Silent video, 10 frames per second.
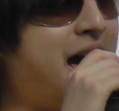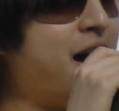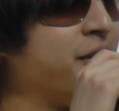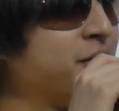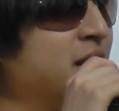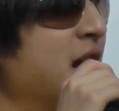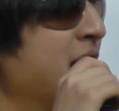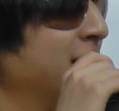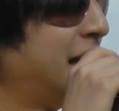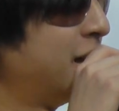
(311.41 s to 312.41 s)
I have.
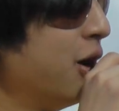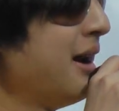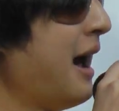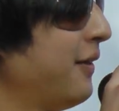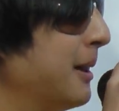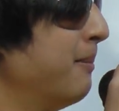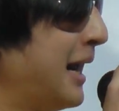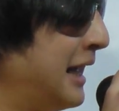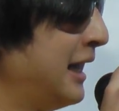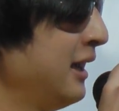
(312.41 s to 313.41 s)
They don't have the
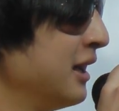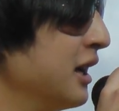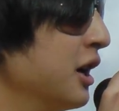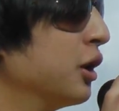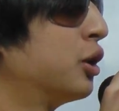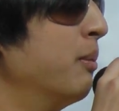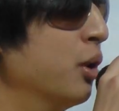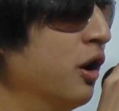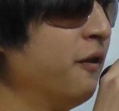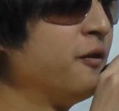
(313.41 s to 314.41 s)
money to
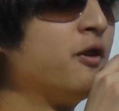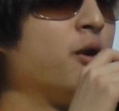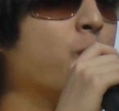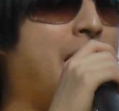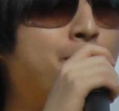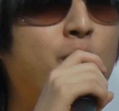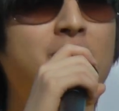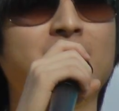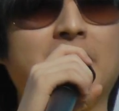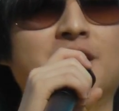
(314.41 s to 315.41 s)
move from one
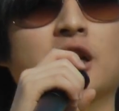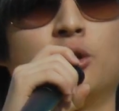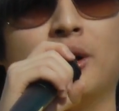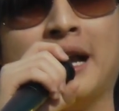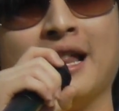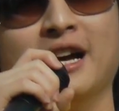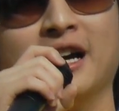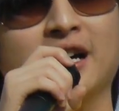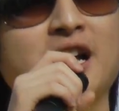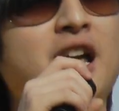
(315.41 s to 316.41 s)
polling station to
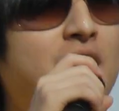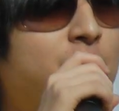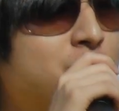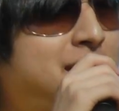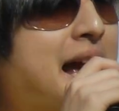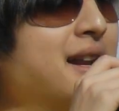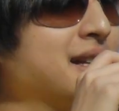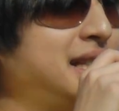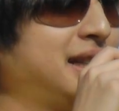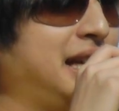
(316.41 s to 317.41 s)
another. If you stay
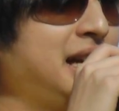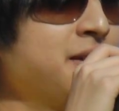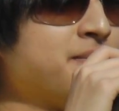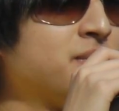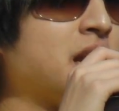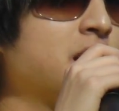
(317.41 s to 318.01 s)
in the city,